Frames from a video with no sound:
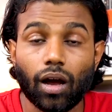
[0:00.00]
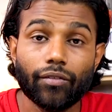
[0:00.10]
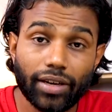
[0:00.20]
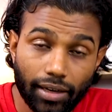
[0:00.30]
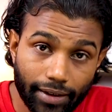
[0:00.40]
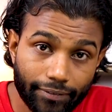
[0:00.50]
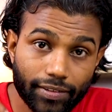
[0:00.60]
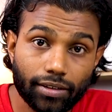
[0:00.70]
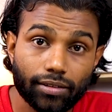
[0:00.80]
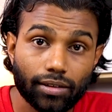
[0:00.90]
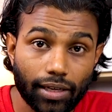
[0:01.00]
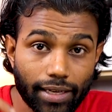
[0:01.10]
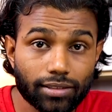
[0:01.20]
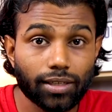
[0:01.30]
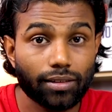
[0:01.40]
I will leave the
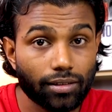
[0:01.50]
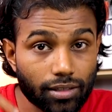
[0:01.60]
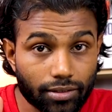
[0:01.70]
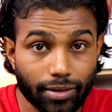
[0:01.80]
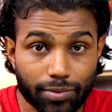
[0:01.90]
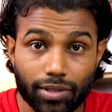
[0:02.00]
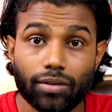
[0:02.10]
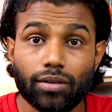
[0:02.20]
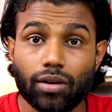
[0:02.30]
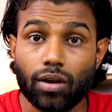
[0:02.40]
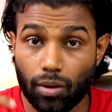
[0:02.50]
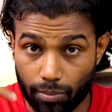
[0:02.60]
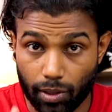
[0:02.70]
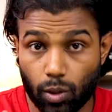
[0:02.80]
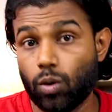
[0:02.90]
links in the description
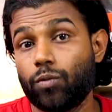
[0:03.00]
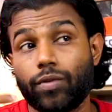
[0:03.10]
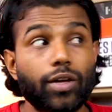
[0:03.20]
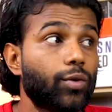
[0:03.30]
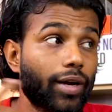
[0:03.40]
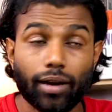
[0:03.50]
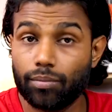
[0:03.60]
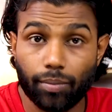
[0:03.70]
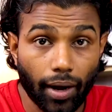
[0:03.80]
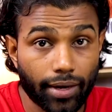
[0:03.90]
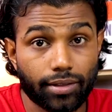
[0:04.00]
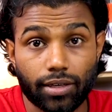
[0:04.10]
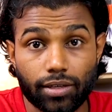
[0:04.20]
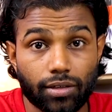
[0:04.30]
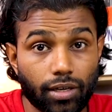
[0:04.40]
below where you can buy
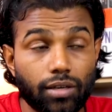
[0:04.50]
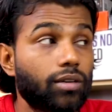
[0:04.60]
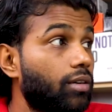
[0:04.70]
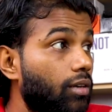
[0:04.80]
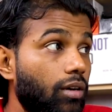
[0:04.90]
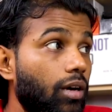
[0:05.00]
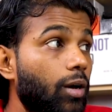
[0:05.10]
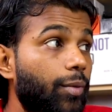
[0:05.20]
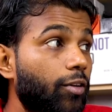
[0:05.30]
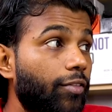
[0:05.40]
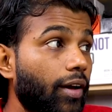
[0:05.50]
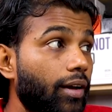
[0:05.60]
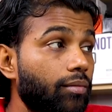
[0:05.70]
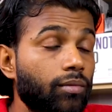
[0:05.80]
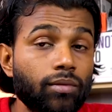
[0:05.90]
the air
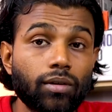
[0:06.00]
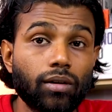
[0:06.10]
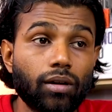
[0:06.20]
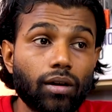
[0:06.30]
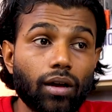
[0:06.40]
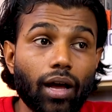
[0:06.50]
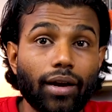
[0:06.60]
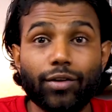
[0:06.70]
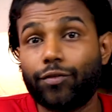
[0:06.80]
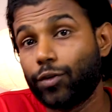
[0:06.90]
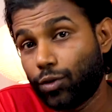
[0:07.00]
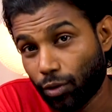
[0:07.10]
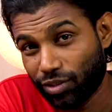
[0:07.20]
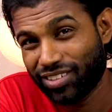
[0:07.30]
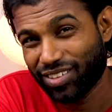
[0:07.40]
purifier, and if you
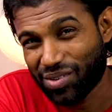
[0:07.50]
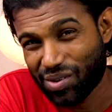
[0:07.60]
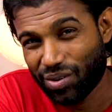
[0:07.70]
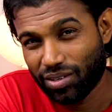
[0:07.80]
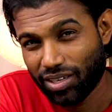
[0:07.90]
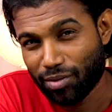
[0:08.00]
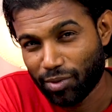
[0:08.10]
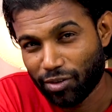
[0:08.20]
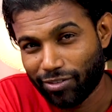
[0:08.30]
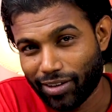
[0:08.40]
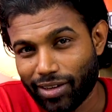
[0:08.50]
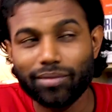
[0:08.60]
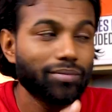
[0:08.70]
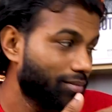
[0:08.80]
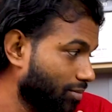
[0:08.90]
don't own an air purifier,
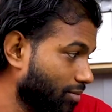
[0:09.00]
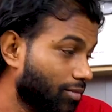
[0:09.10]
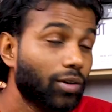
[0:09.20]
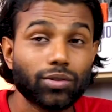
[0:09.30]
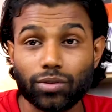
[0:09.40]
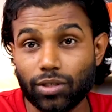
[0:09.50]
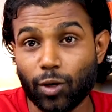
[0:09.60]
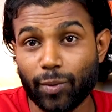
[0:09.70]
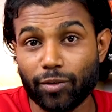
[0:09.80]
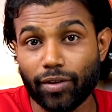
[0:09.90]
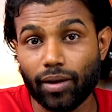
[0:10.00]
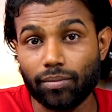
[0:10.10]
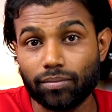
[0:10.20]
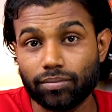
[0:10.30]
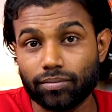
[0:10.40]
also the humidifier,
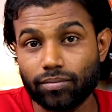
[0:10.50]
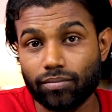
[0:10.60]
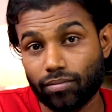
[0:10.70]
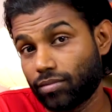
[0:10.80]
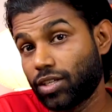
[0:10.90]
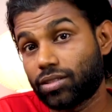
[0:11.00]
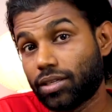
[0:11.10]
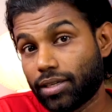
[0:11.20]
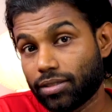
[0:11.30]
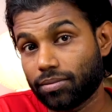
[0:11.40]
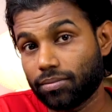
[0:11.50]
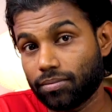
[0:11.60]
just in case.